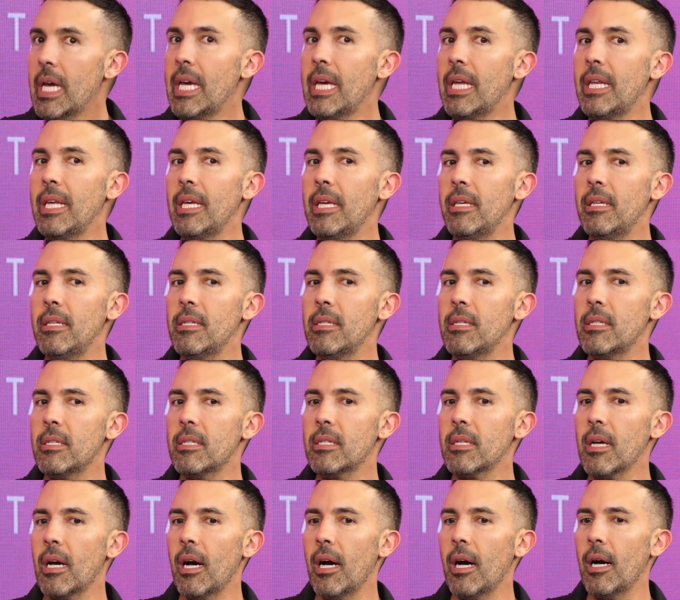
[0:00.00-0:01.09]
It
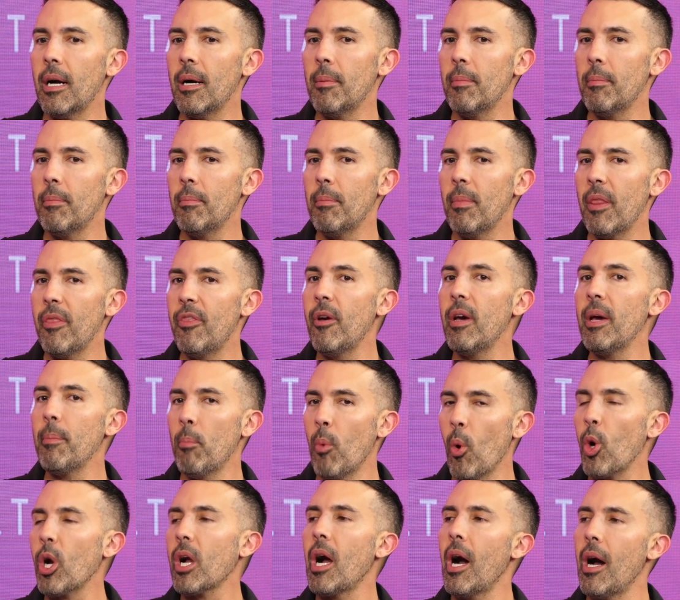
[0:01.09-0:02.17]
is
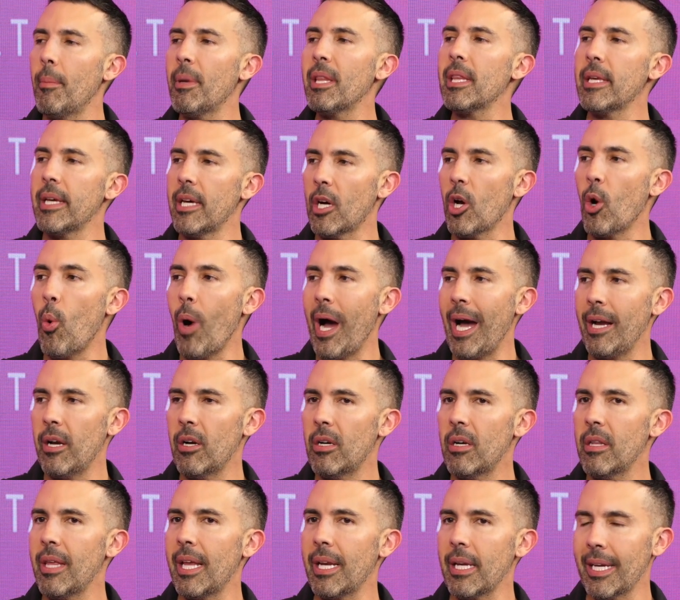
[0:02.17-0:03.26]
more commonly
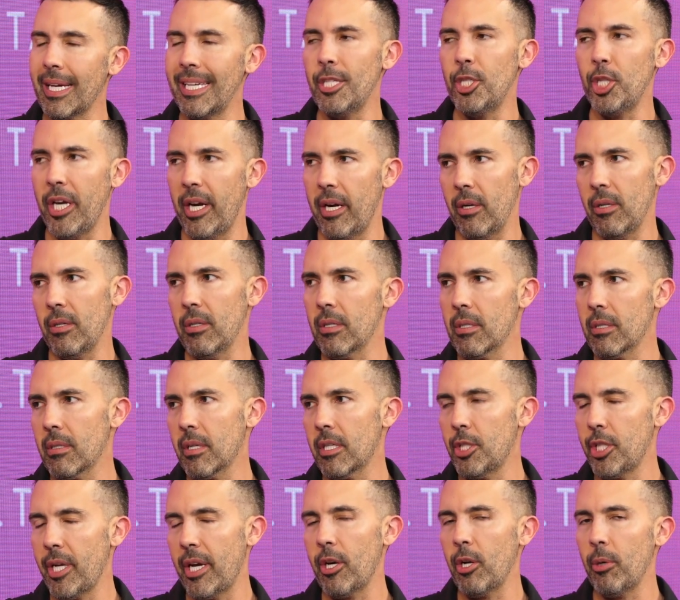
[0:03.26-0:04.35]
acquired than congenital.
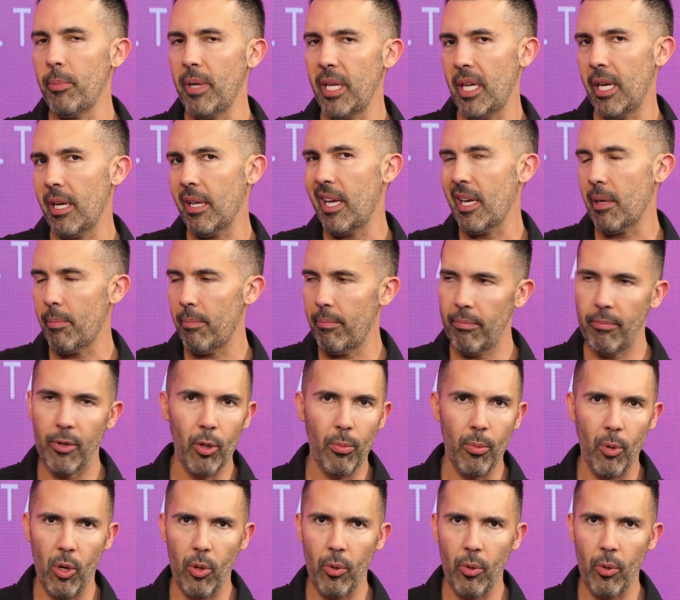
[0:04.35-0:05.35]
Congenital meaning like you're